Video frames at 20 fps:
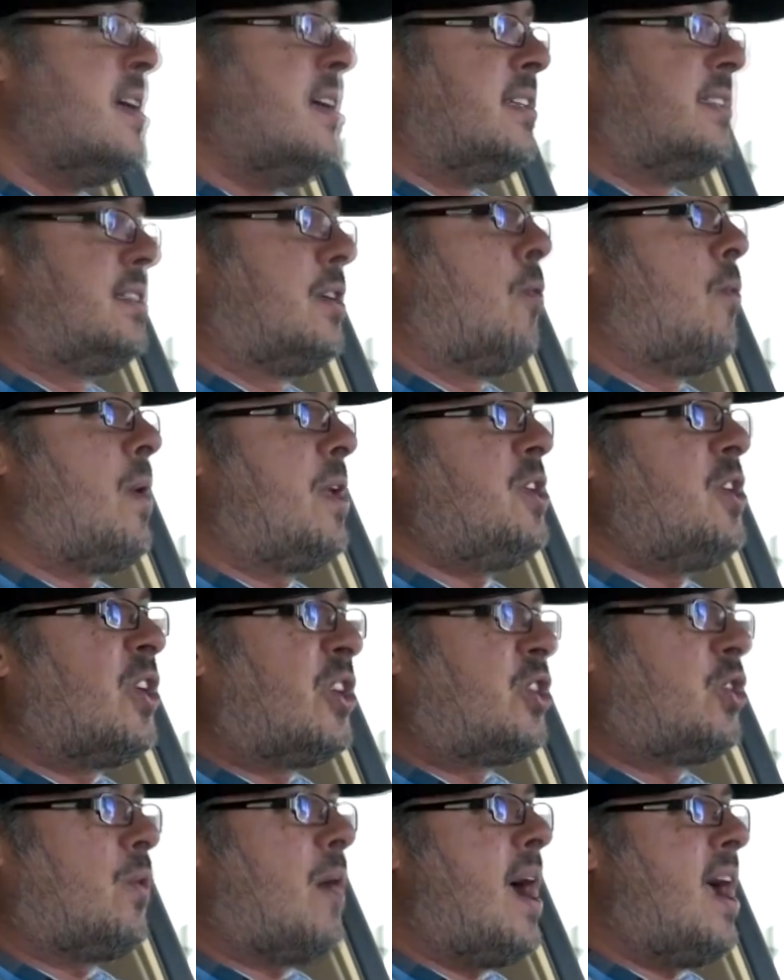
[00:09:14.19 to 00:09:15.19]
so when you're
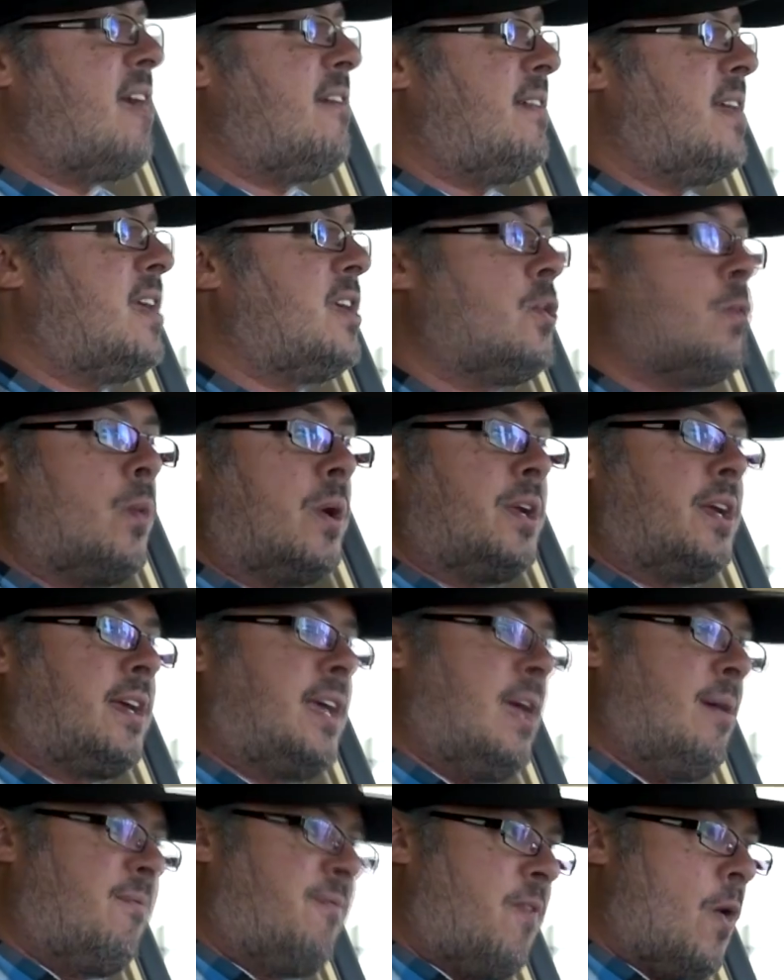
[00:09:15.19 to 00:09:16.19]
driving you want to
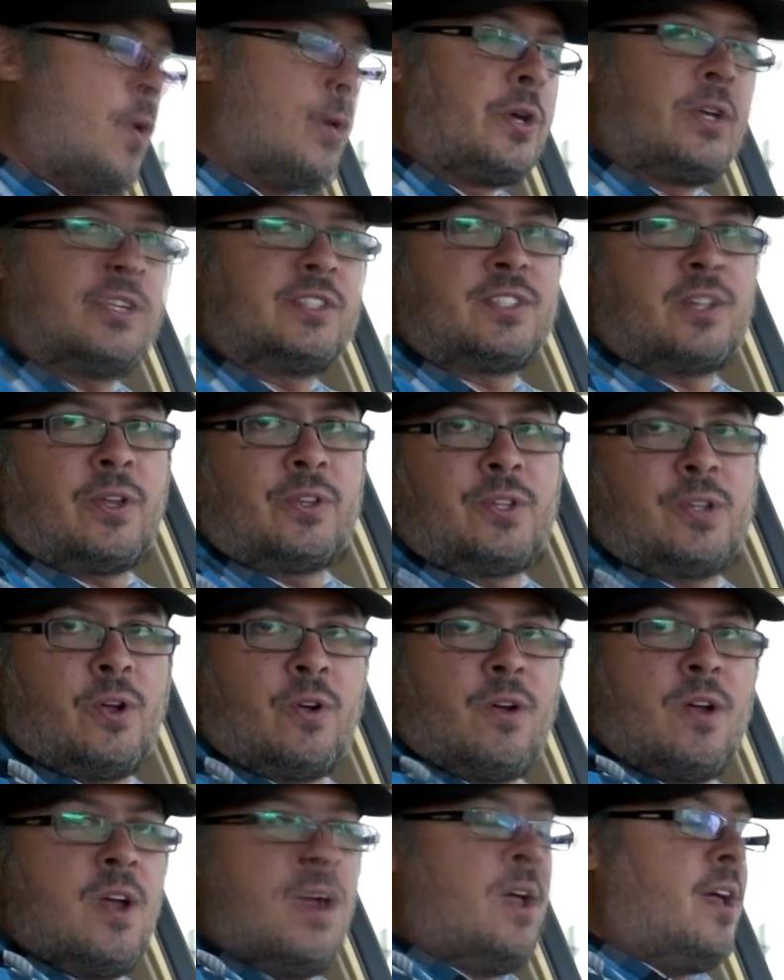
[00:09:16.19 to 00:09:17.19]
keep focus on
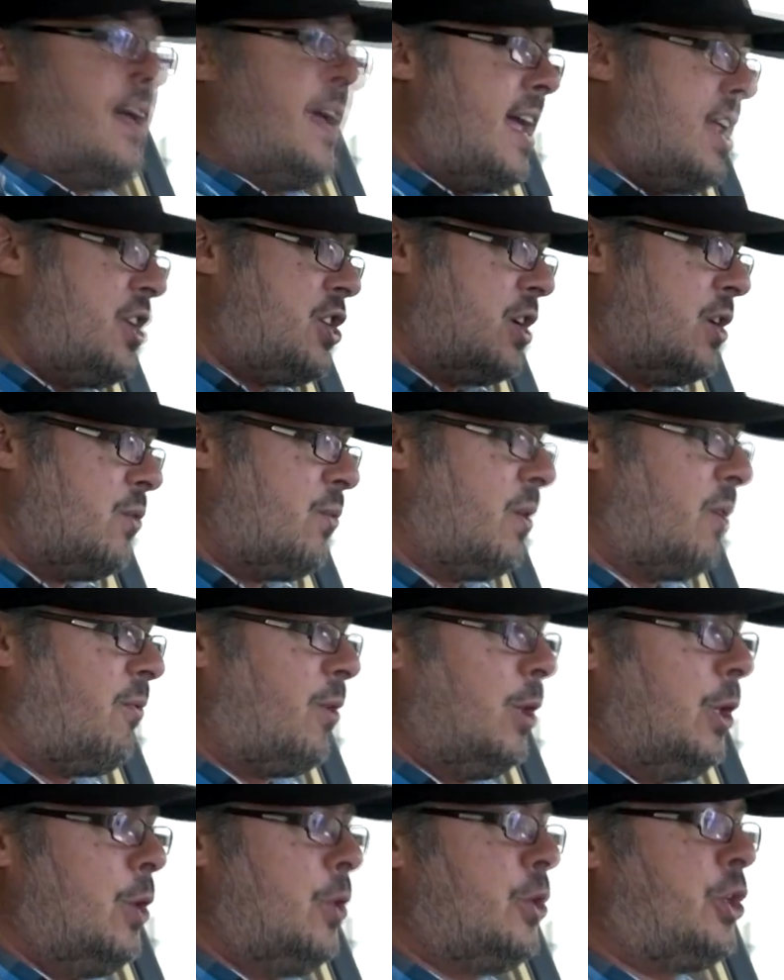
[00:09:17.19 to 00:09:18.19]
your engine
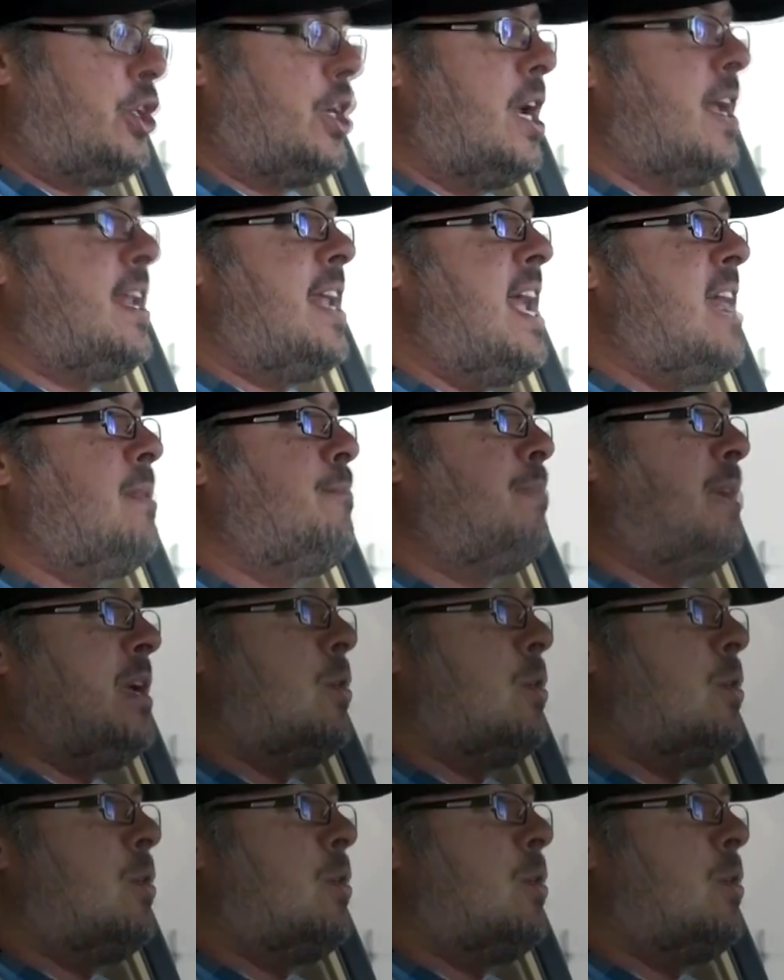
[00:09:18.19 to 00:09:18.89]
revolution and be